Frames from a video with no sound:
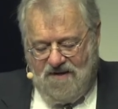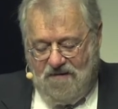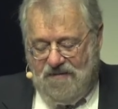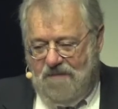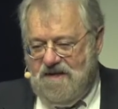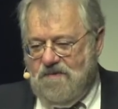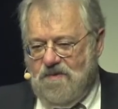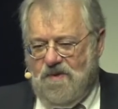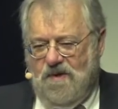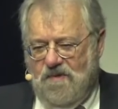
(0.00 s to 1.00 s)
Sometimes he
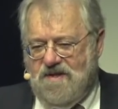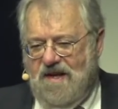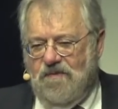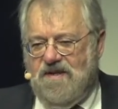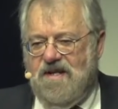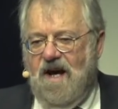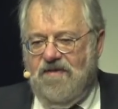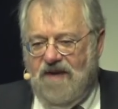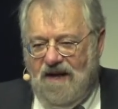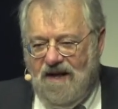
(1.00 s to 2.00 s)
was, he was left with
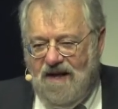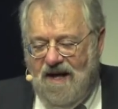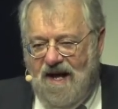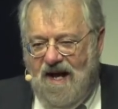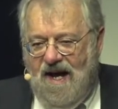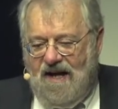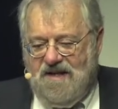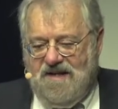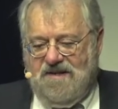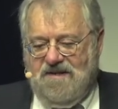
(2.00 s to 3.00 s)
nothing, and
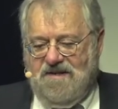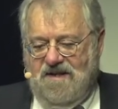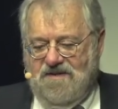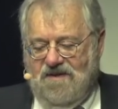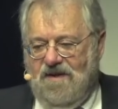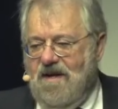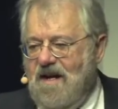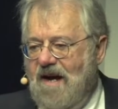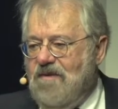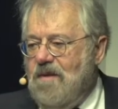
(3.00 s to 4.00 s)
he said to Cecil,
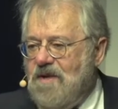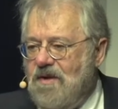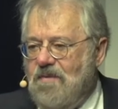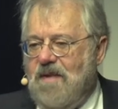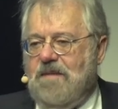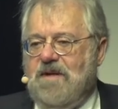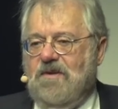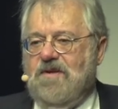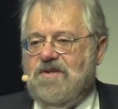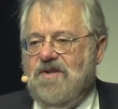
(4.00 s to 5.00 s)
"How come you don't make me
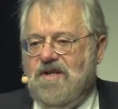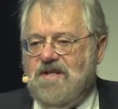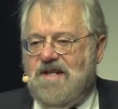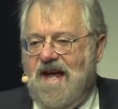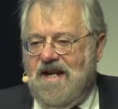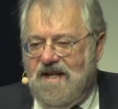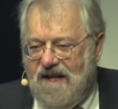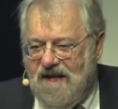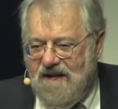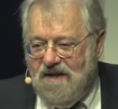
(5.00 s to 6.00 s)
look as good as
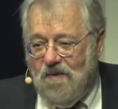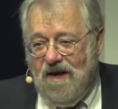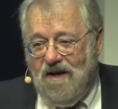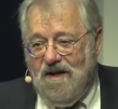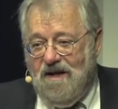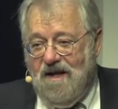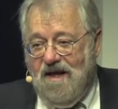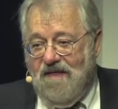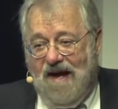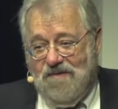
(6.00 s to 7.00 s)
Kennedy?" Well,
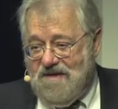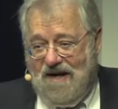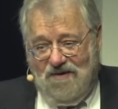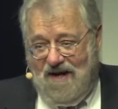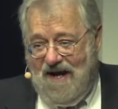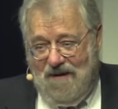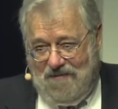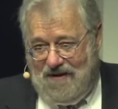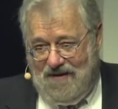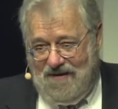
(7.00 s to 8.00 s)
that was not going to
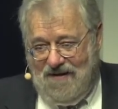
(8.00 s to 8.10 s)
happen.